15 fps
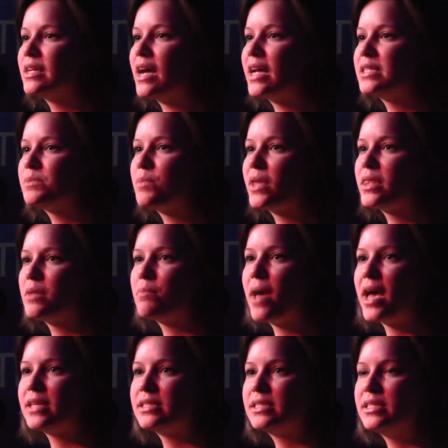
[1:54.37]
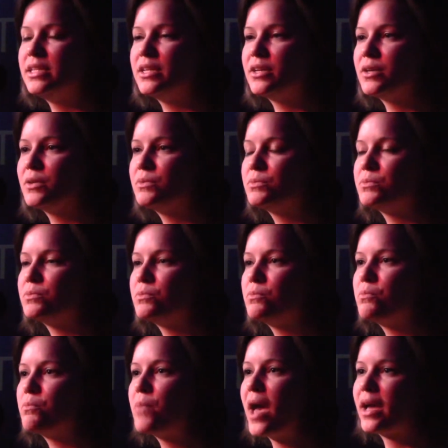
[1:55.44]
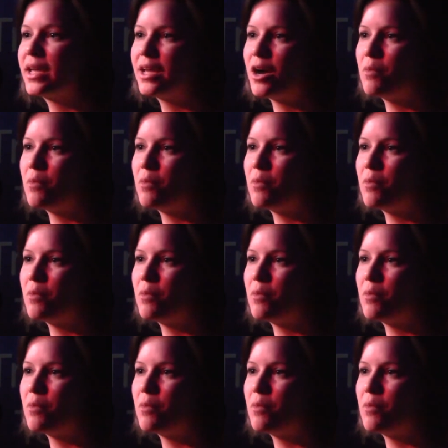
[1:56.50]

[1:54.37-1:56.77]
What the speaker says: I spent the past year packing